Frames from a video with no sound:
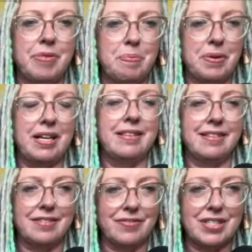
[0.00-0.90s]
um, the breath
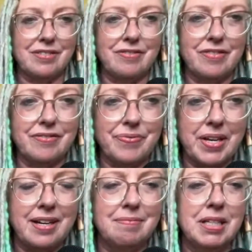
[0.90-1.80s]
is obviously
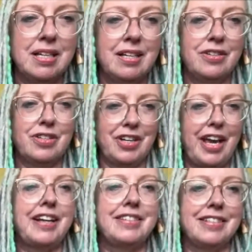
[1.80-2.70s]
um
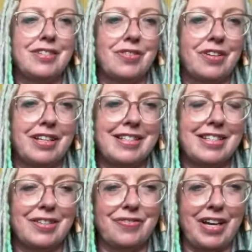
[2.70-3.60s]
connected strongly
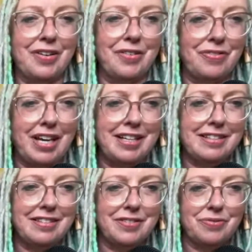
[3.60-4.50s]
to the fight or flight
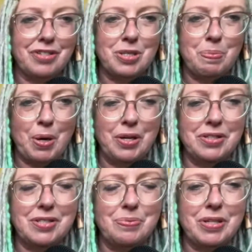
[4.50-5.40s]

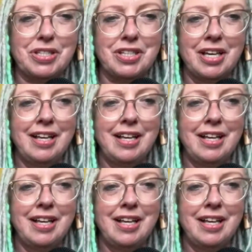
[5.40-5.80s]
response which